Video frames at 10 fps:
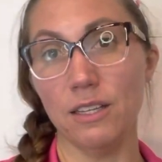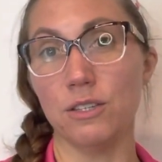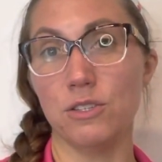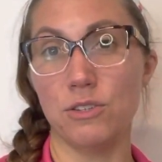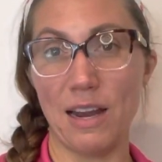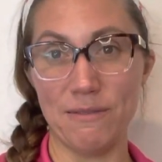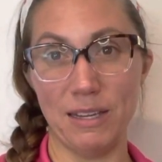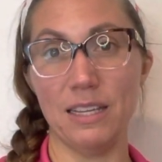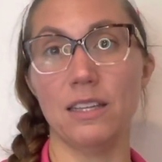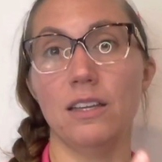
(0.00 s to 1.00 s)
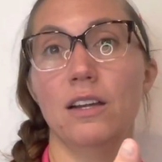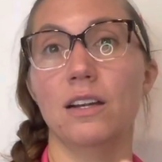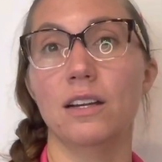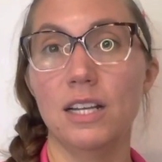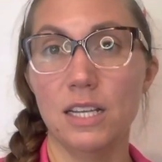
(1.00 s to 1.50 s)
you're striving,
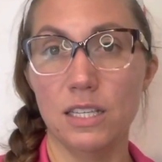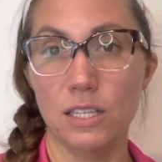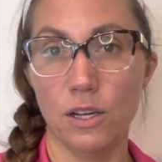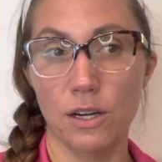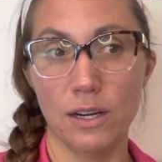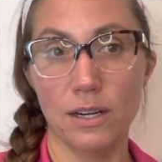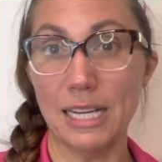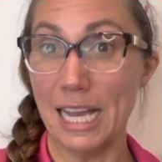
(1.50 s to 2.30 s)
you're